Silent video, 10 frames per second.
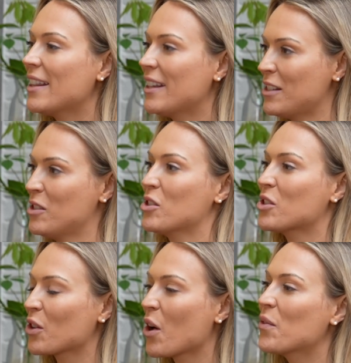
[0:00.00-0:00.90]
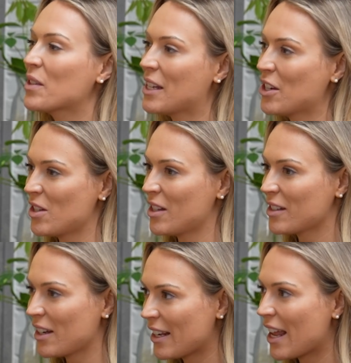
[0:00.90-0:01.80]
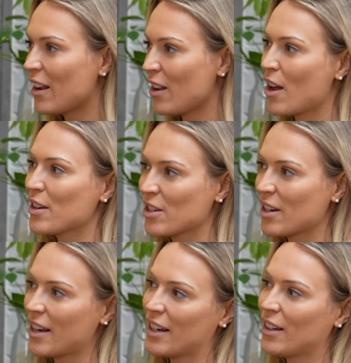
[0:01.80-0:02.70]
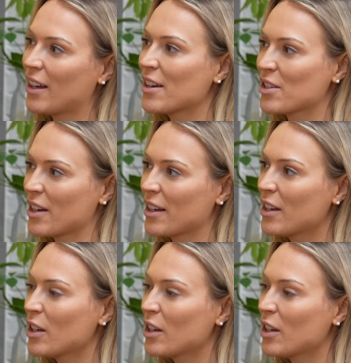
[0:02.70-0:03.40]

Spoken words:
This is just a conversation that's going to get larger and larger,